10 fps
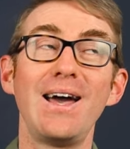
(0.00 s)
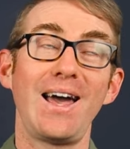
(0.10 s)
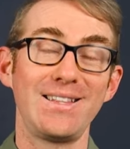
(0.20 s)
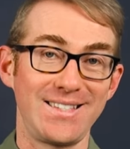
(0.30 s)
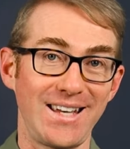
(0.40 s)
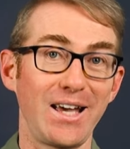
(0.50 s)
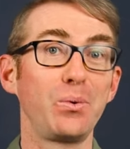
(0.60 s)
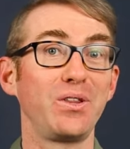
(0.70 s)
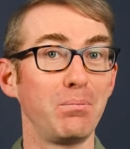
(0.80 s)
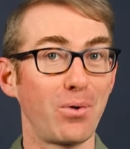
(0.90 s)
and ser
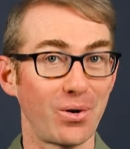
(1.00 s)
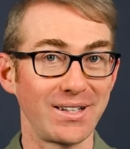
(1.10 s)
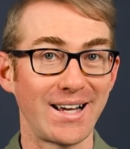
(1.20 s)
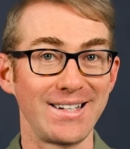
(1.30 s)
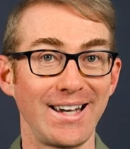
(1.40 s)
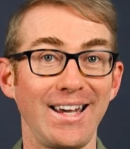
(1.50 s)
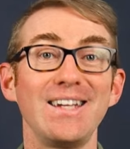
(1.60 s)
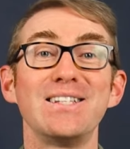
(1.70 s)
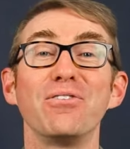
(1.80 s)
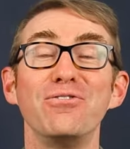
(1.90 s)
with importante
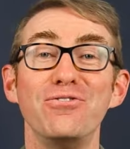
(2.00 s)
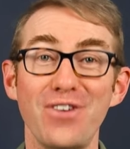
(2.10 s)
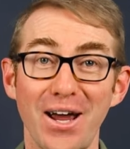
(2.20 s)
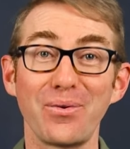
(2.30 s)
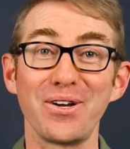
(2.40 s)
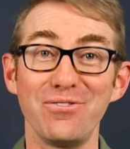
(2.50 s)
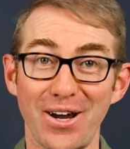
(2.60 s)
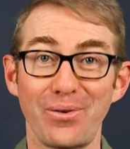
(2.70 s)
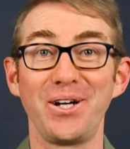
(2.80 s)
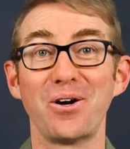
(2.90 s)
is a very,
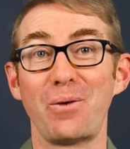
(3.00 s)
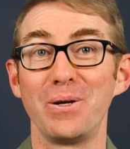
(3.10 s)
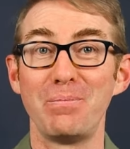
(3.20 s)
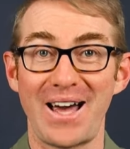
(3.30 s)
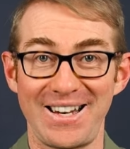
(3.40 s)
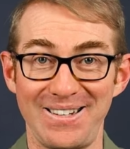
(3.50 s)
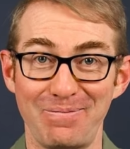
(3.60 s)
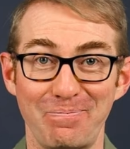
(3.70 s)
very common pattern.